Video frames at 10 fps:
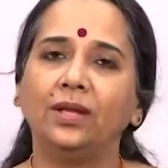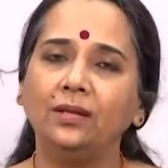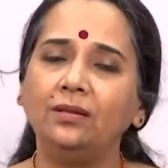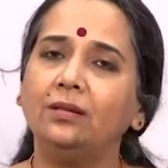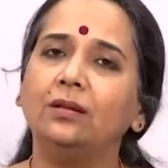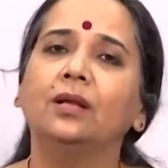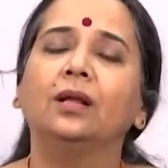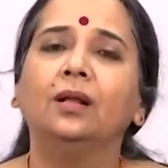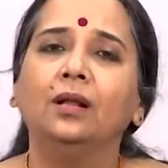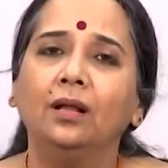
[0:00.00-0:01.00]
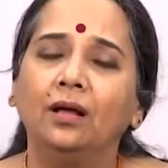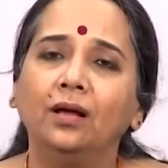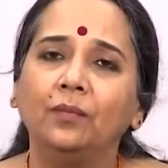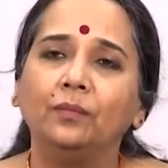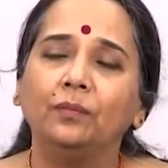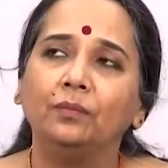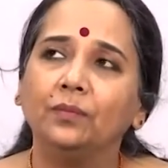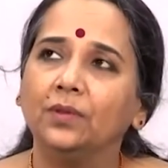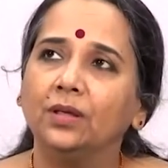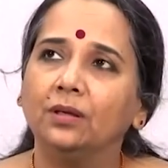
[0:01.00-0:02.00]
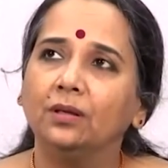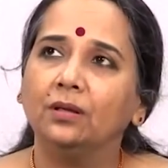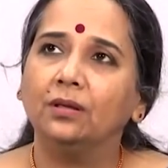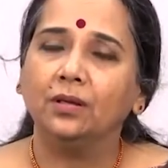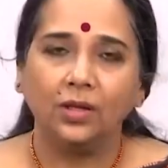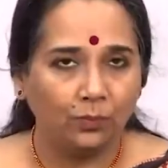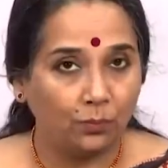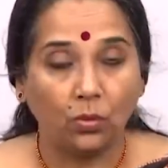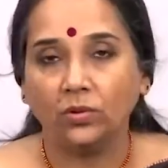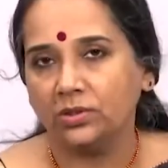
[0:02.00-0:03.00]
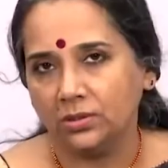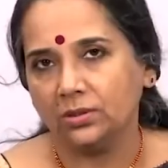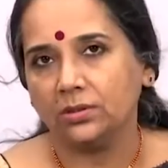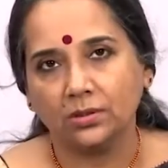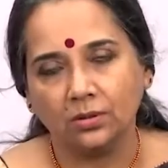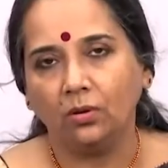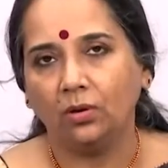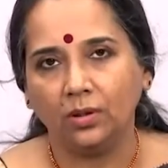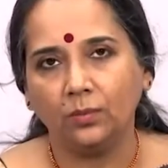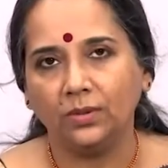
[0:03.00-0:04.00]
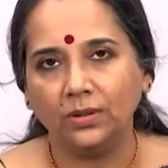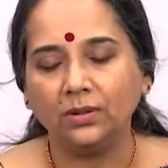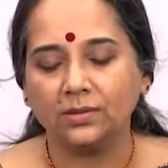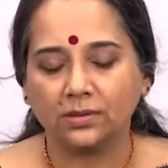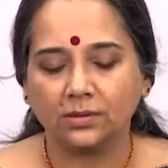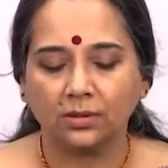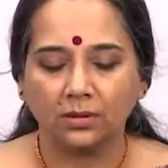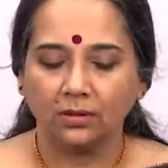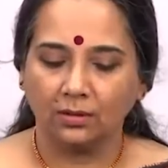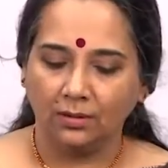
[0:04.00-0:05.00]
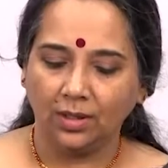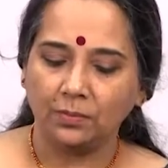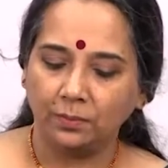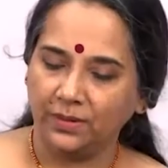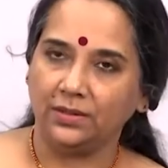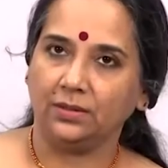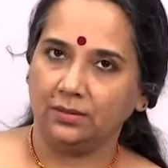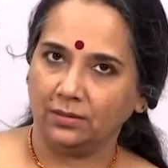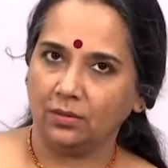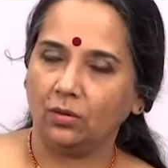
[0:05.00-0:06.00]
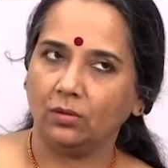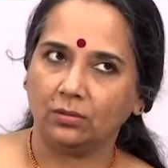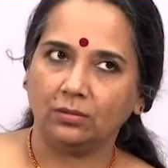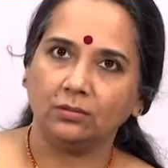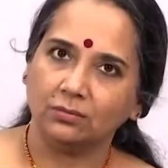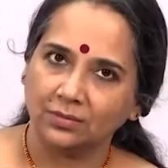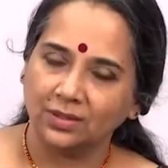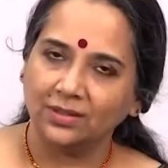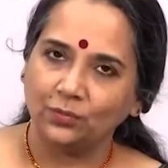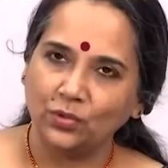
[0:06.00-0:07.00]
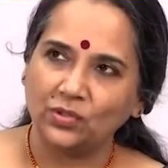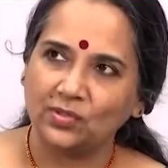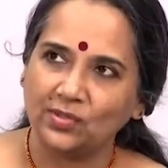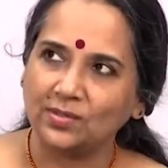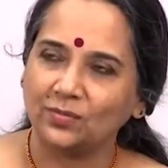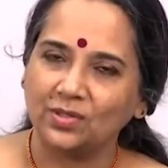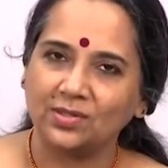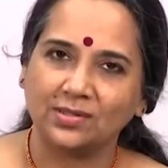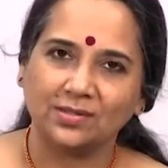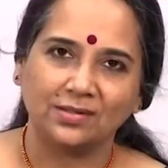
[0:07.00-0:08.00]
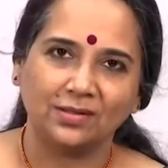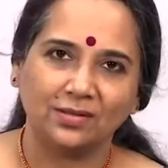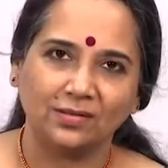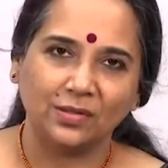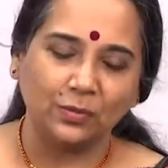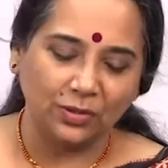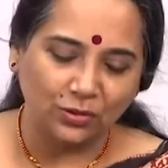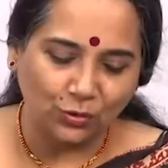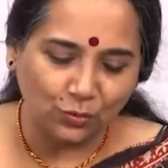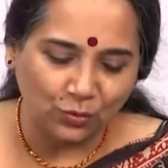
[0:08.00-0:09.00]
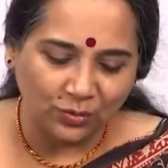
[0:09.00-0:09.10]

Another um, important ornament is Kampana, or which is just uh, similar to